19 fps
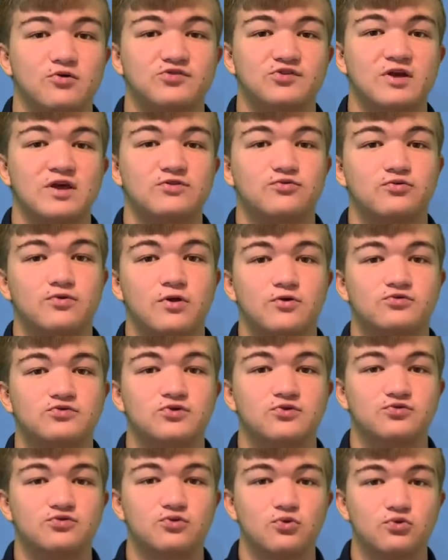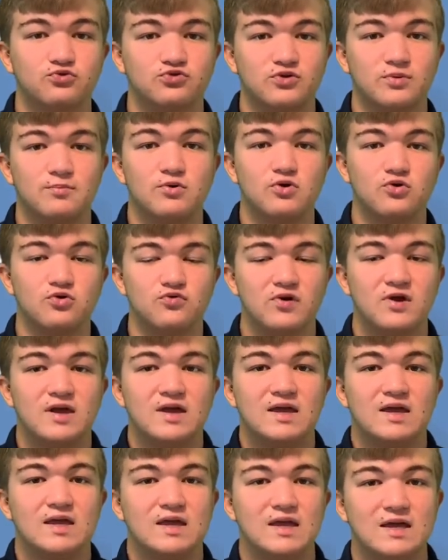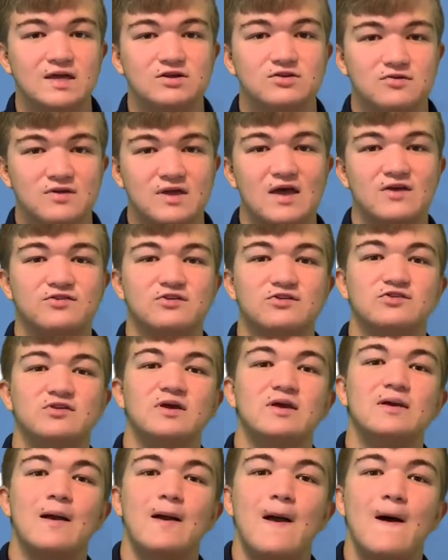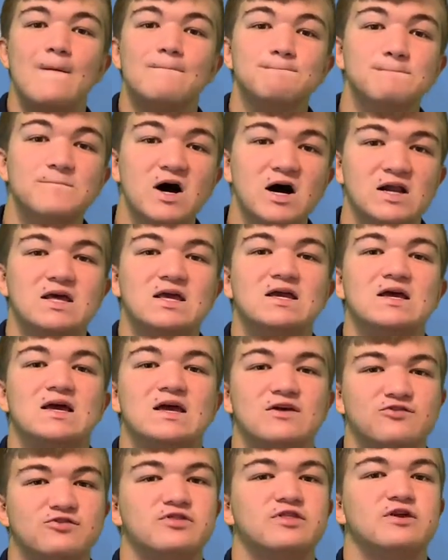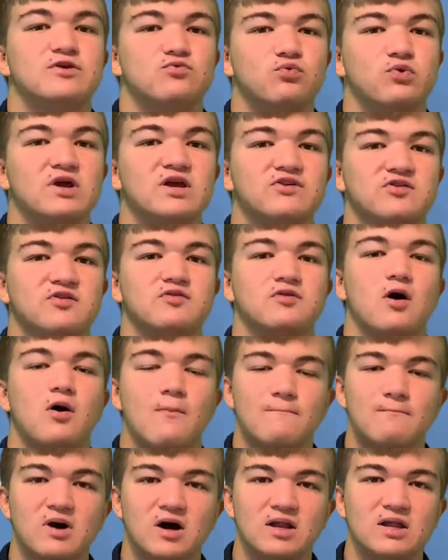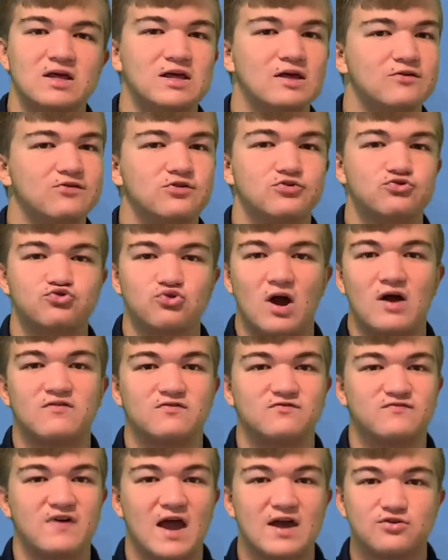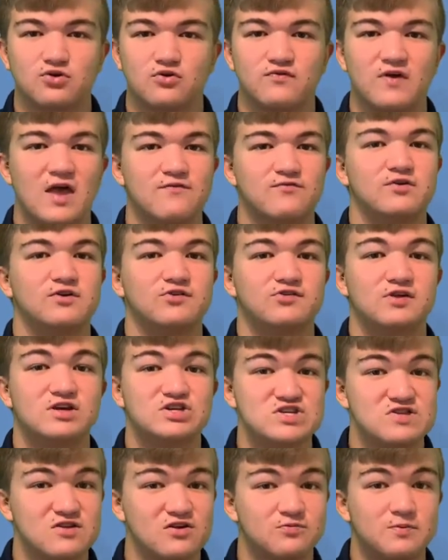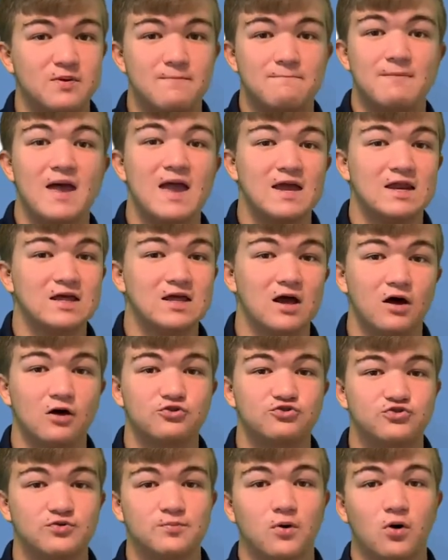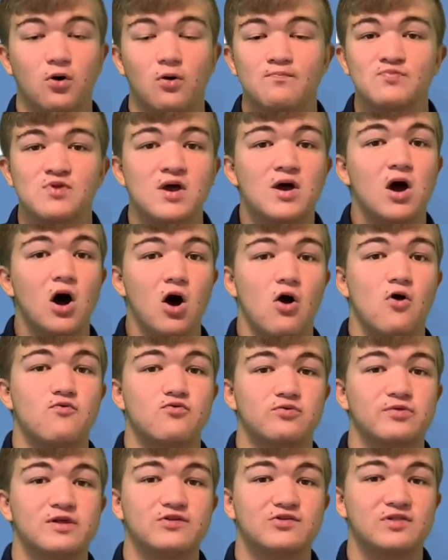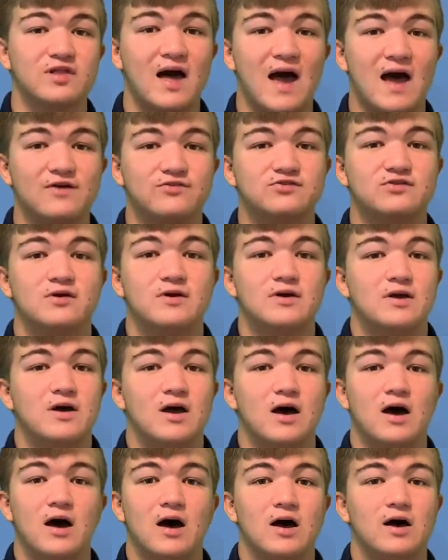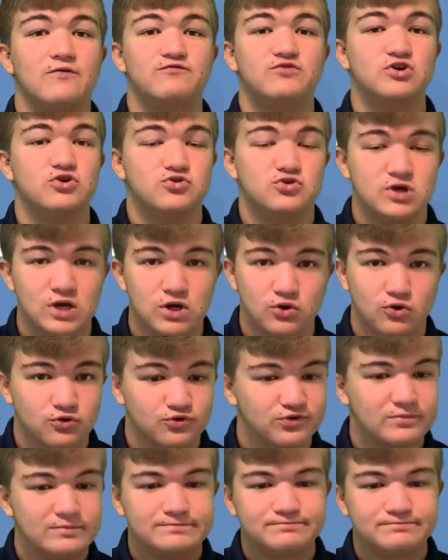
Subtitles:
sense for those two schools to move into the SEC. Money is the reason, though. Money is the driving factor of every decision that's been made in college football over these last few years.